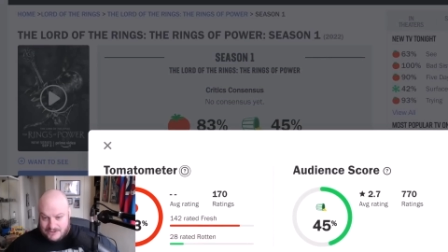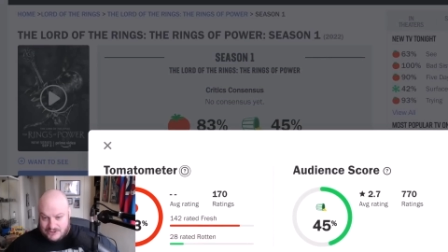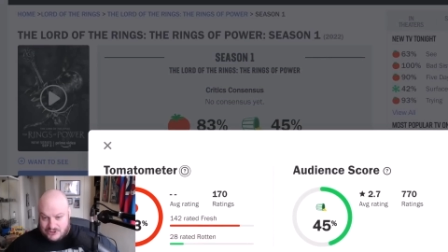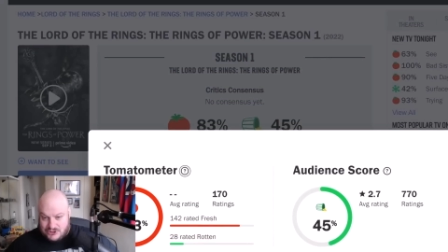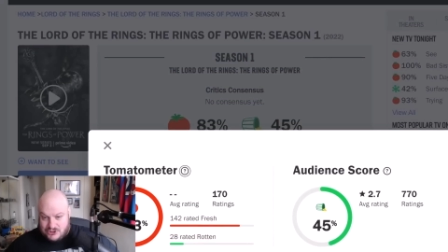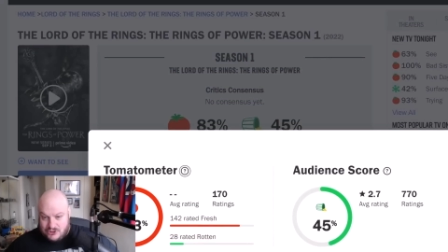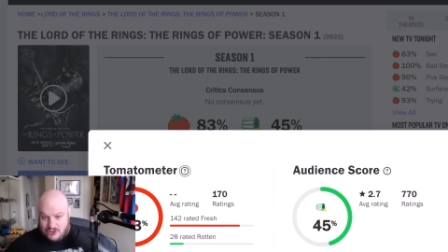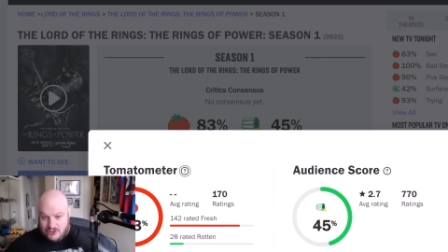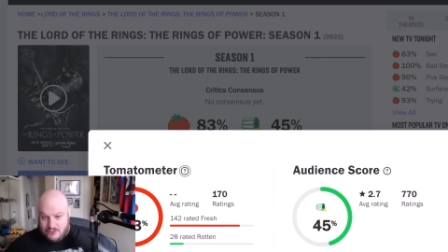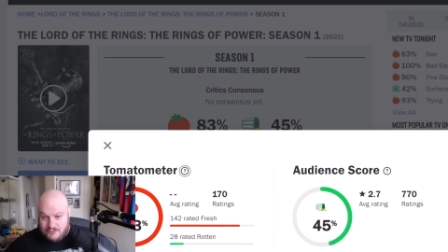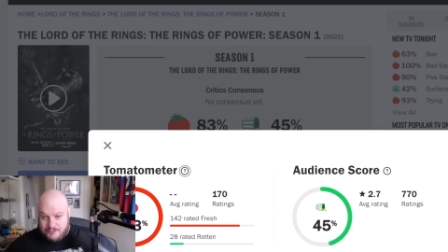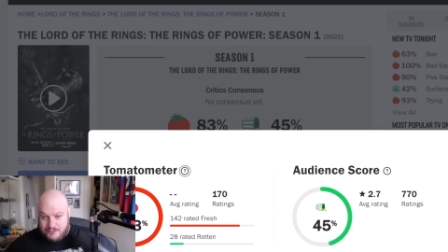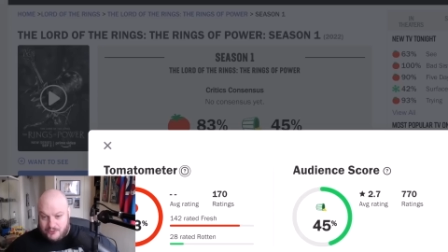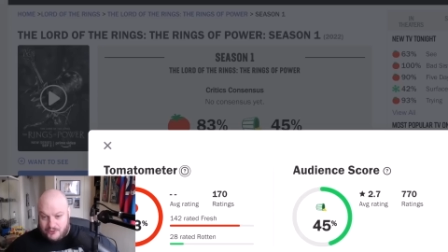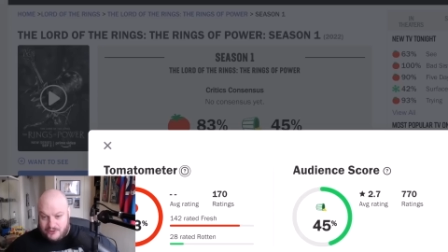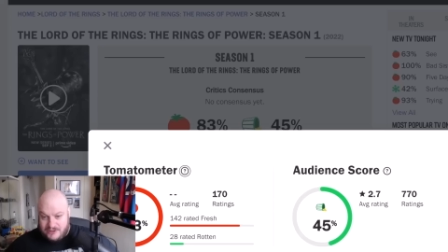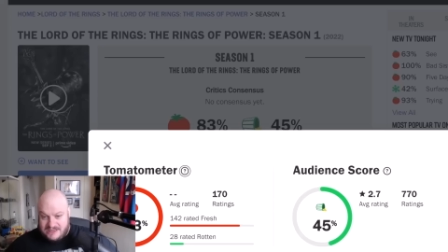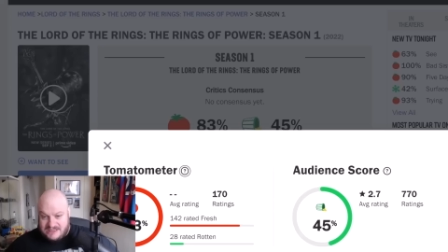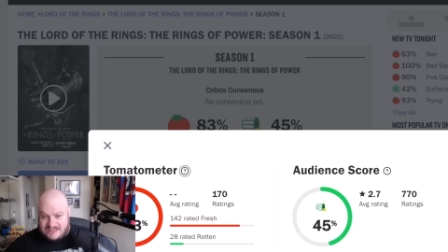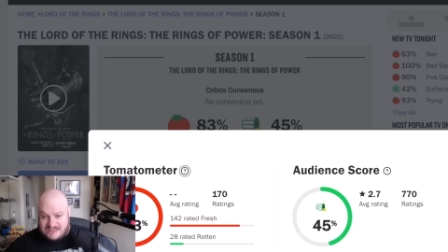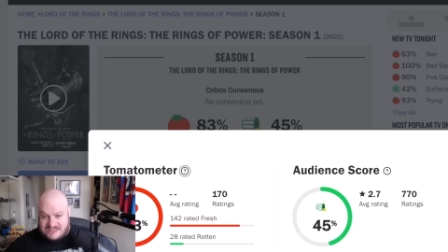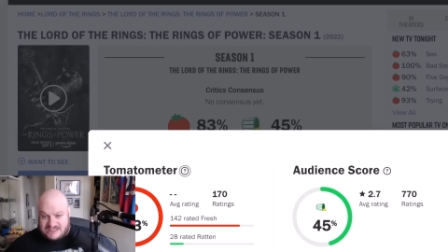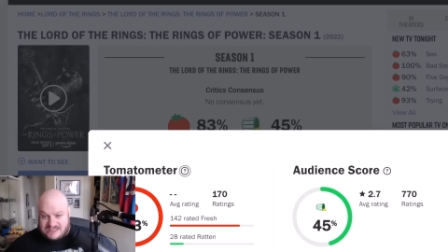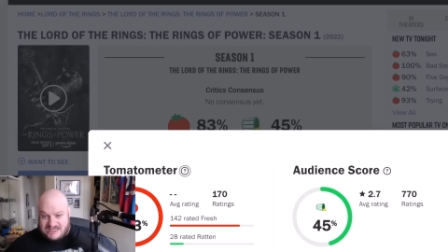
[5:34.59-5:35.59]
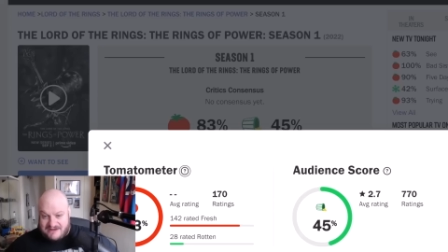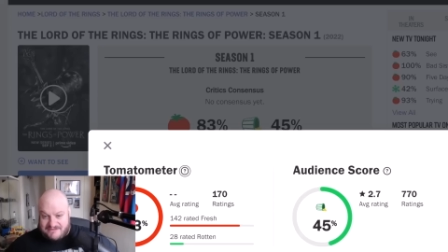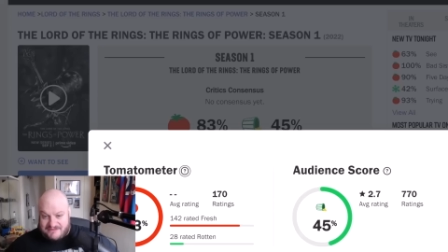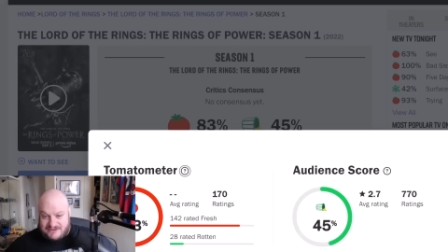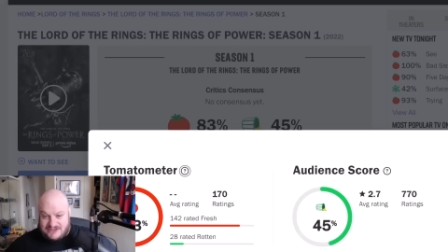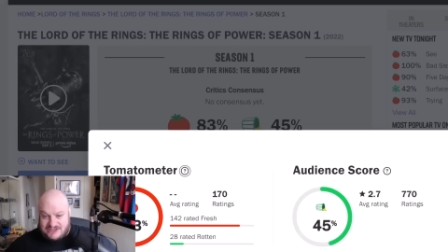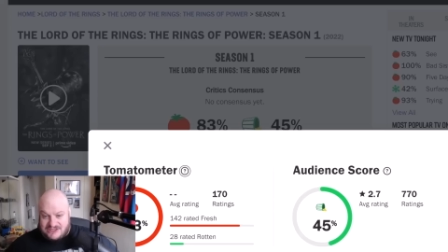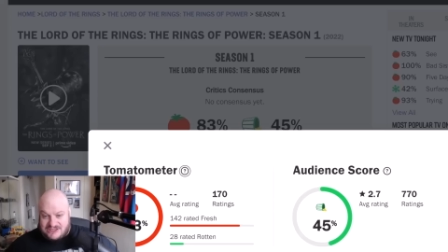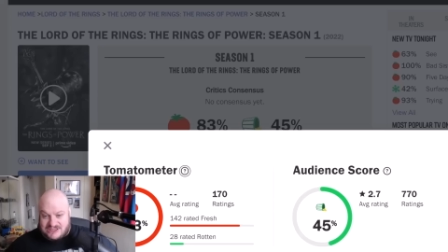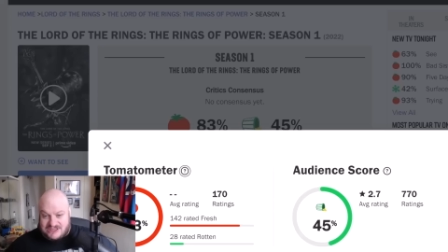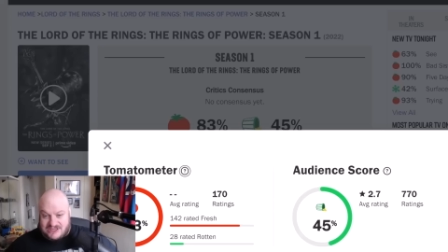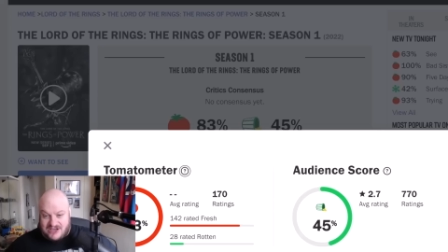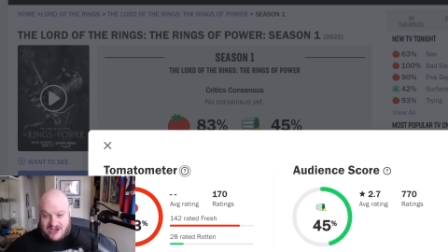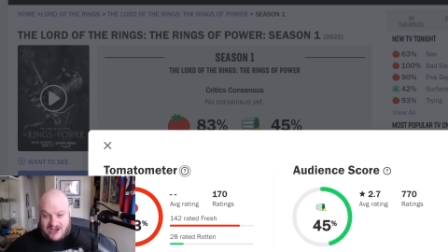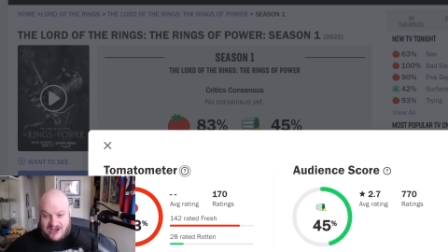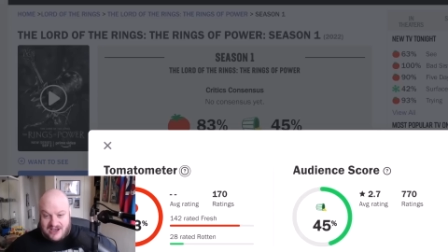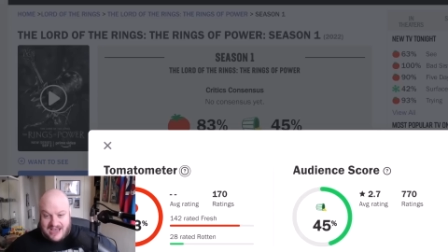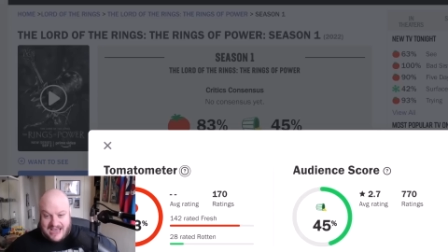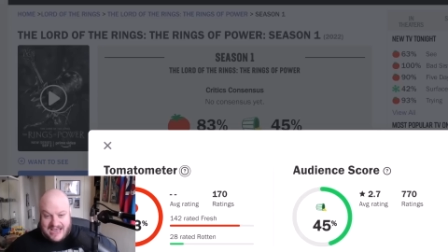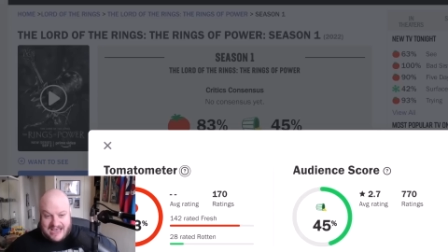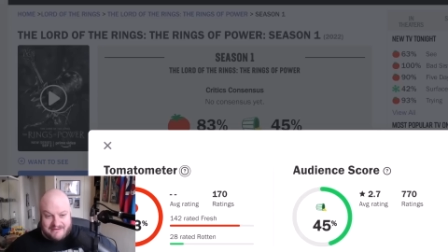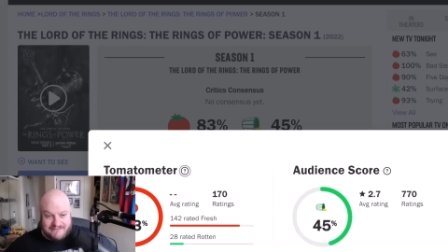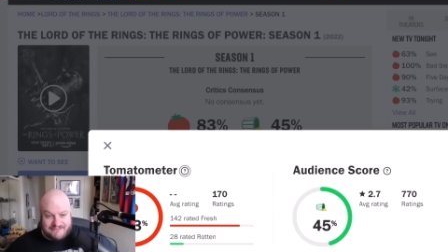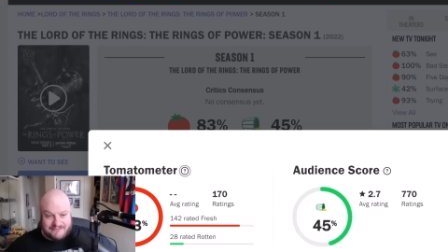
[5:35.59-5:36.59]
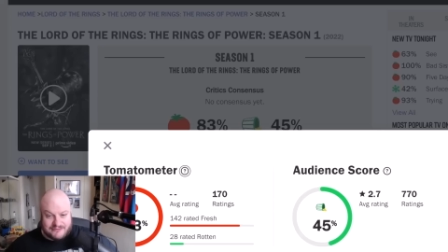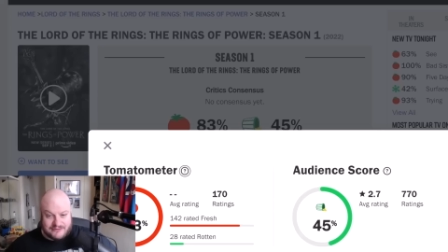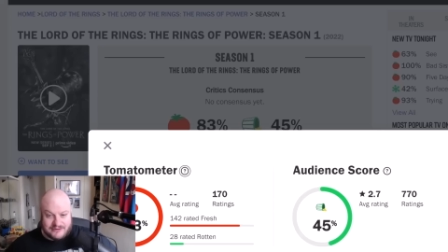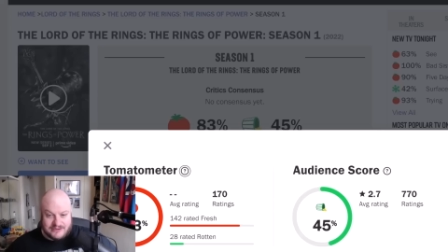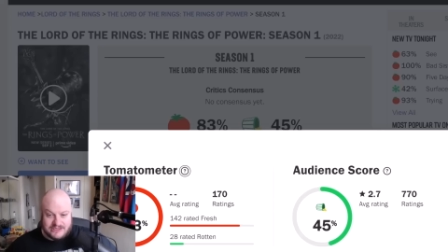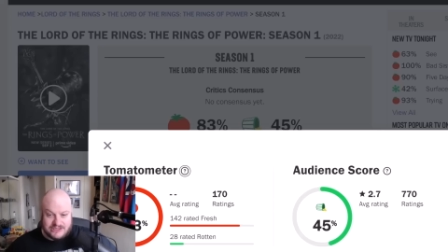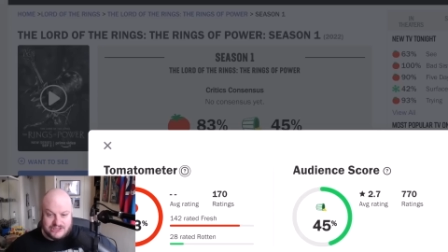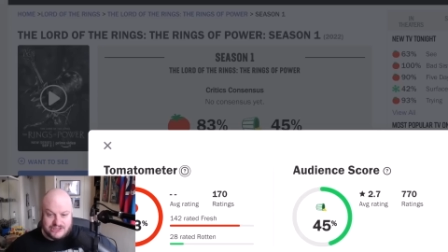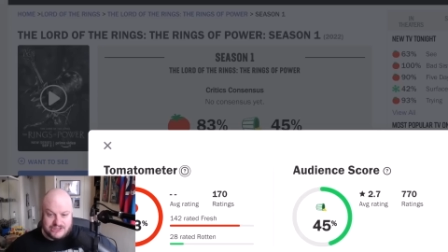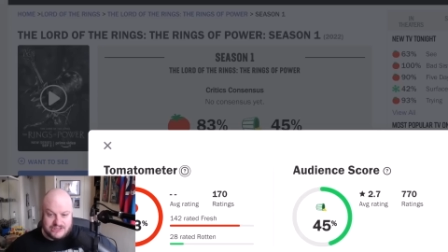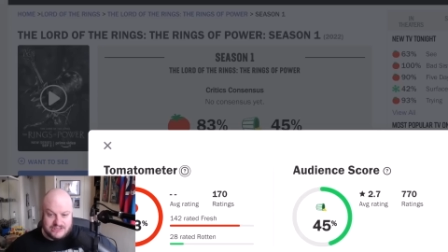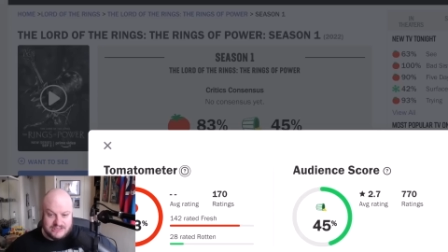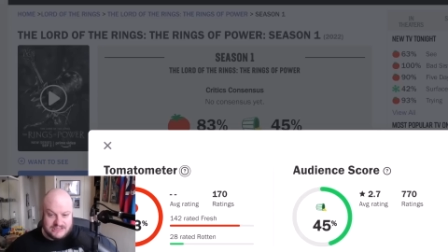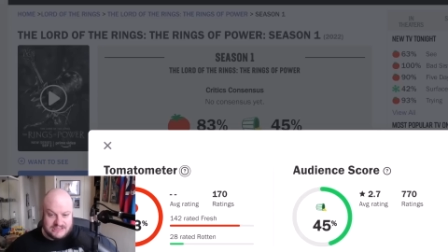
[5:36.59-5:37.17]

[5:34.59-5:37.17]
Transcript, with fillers: two point seven star average,